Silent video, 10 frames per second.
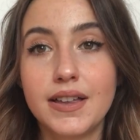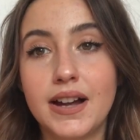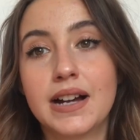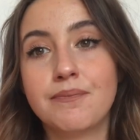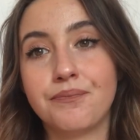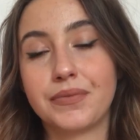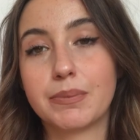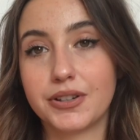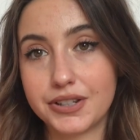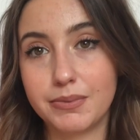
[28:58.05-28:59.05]
the
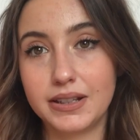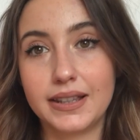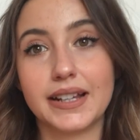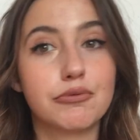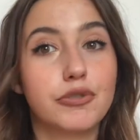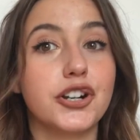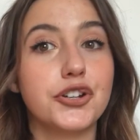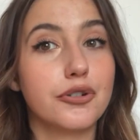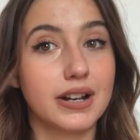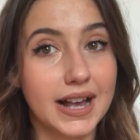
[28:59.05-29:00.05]
possibility, like where
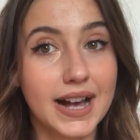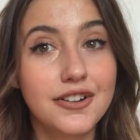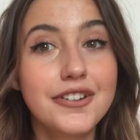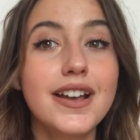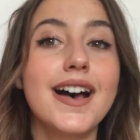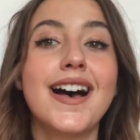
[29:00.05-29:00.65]
you're allowed,